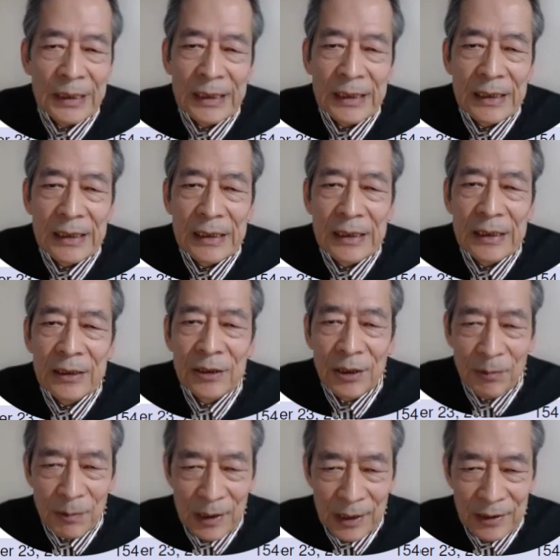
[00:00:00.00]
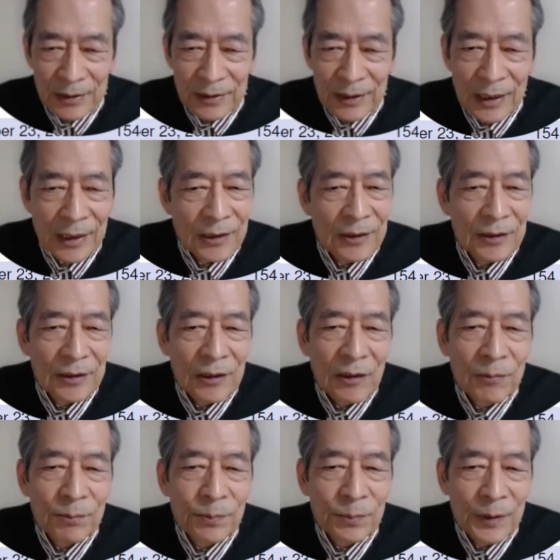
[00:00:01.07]
equivalence and
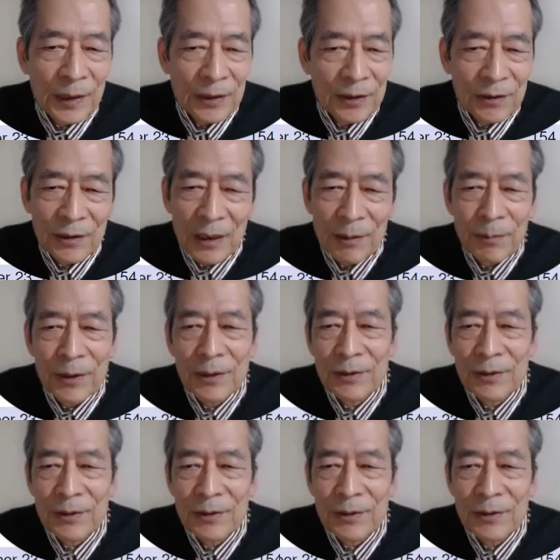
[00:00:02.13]
completed everything.